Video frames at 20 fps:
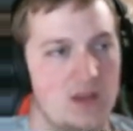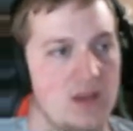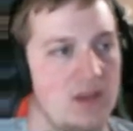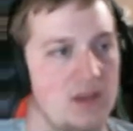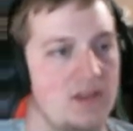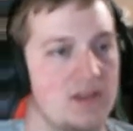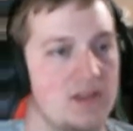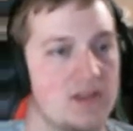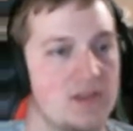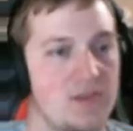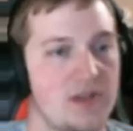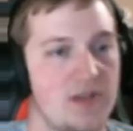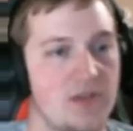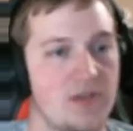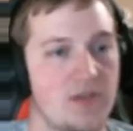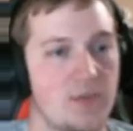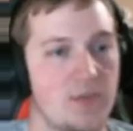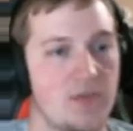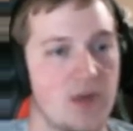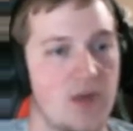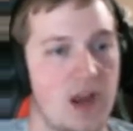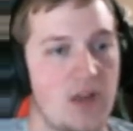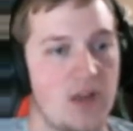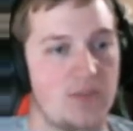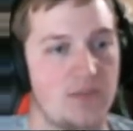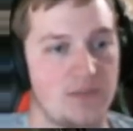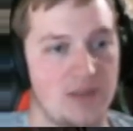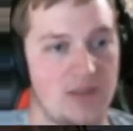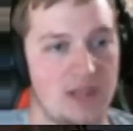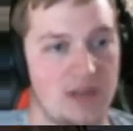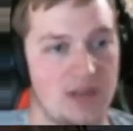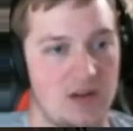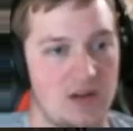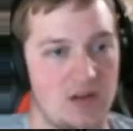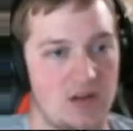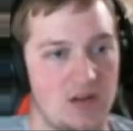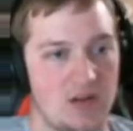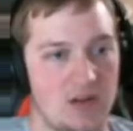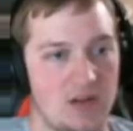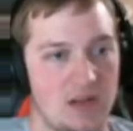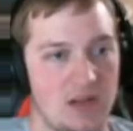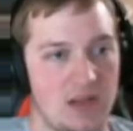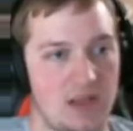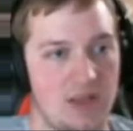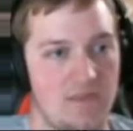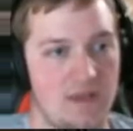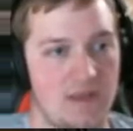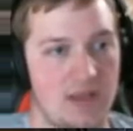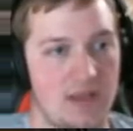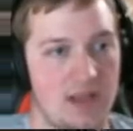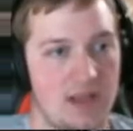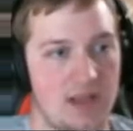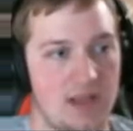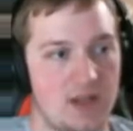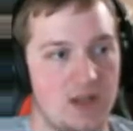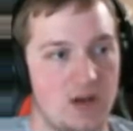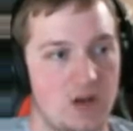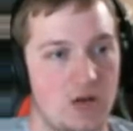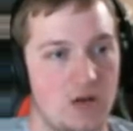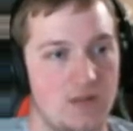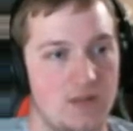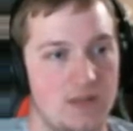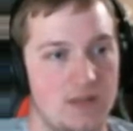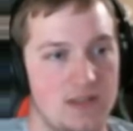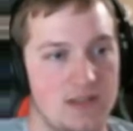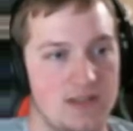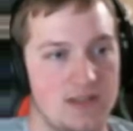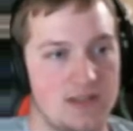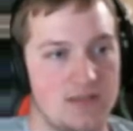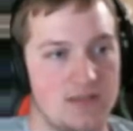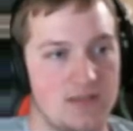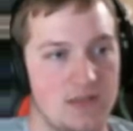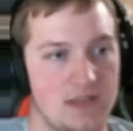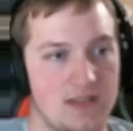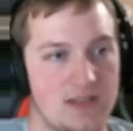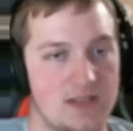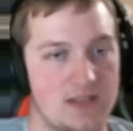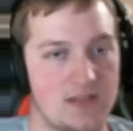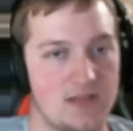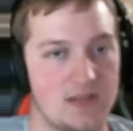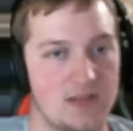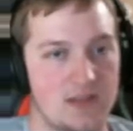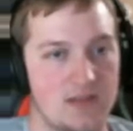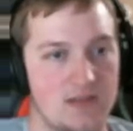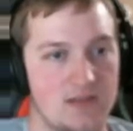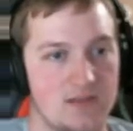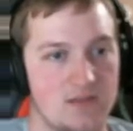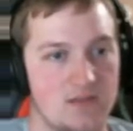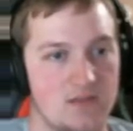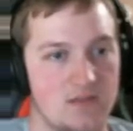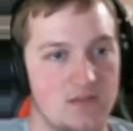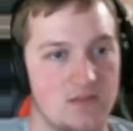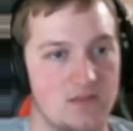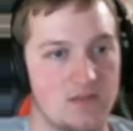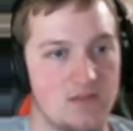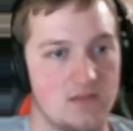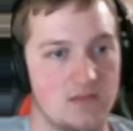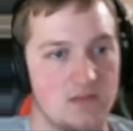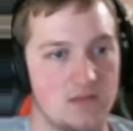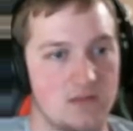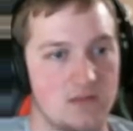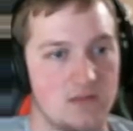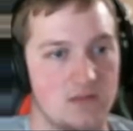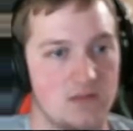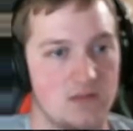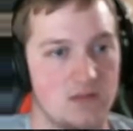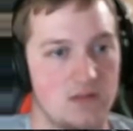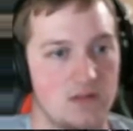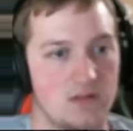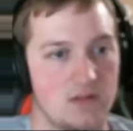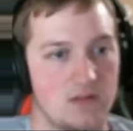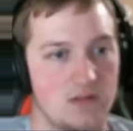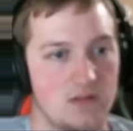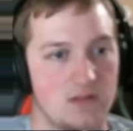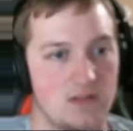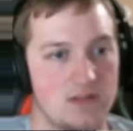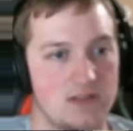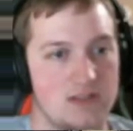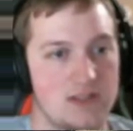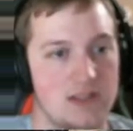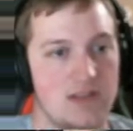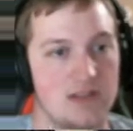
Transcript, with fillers: There's a bit of a problem here. If I let go of this, it makes the thing. See?